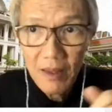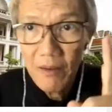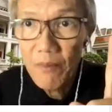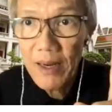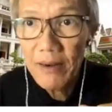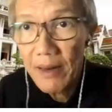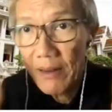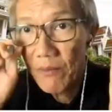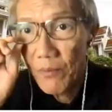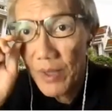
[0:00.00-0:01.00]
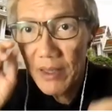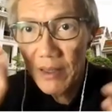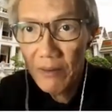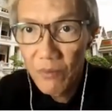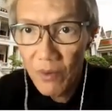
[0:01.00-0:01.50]
When we
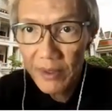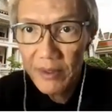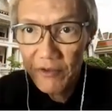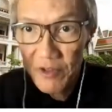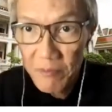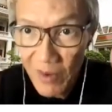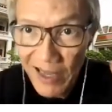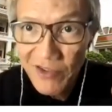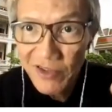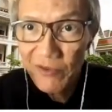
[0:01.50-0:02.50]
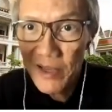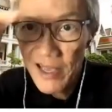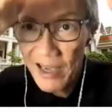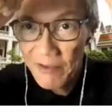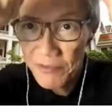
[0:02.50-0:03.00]
wrote the simulation, we
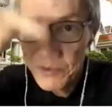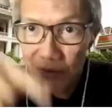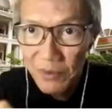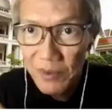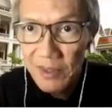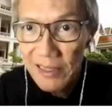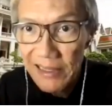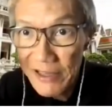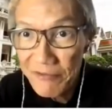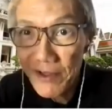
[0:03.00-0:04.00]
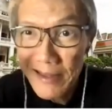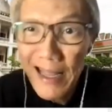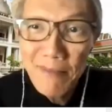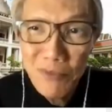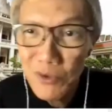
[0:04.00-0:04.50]
have to give the
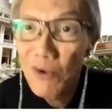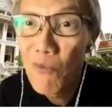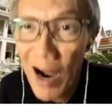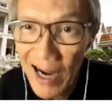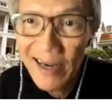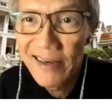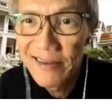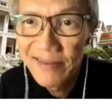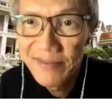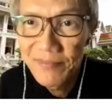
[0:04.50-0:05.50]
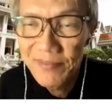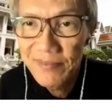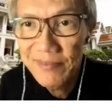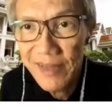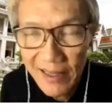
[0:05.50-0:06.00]
name to the Y,
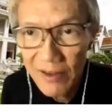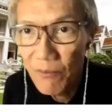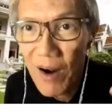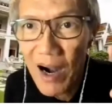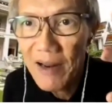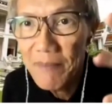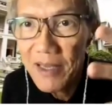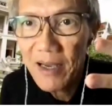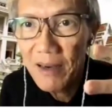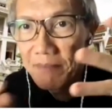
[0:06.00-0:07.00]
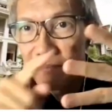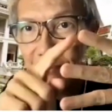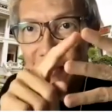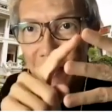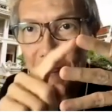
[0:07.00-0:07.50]
and the Y become
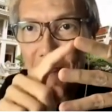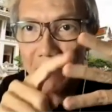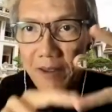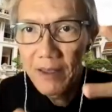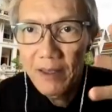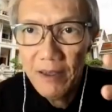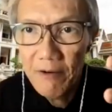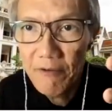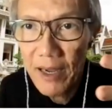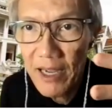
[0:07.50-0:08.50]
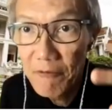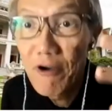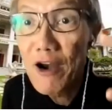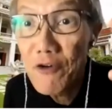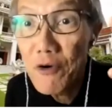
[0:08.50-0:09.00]
a
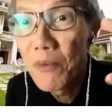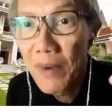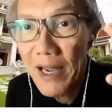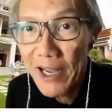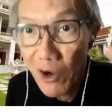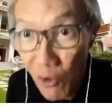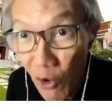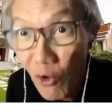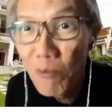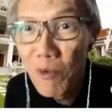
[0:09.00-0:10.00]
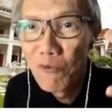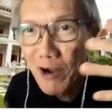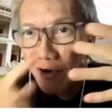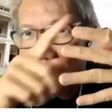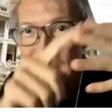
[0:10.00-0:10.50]
variable, a global
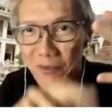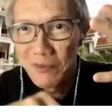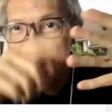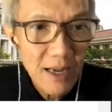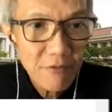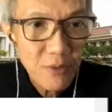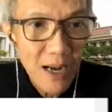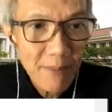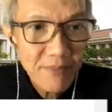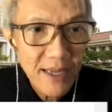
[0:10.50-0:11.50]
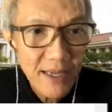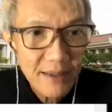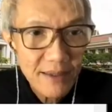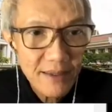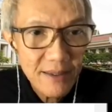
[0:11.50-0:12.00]
variable. Have to update
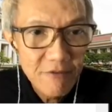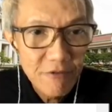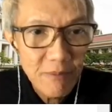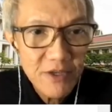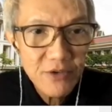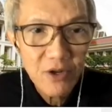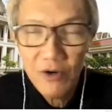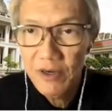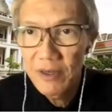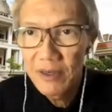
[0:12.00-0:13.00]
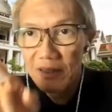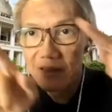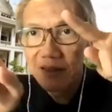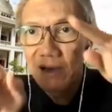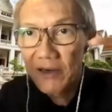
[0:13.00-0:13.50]
information on
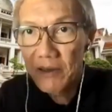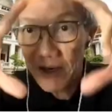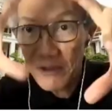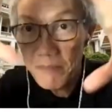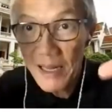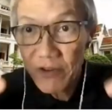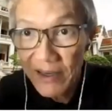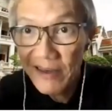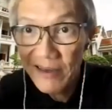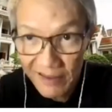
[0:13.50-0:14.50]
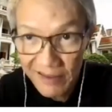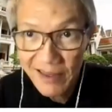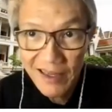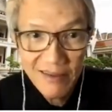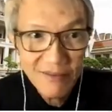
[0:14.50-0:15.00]
the multiplexer. Okay.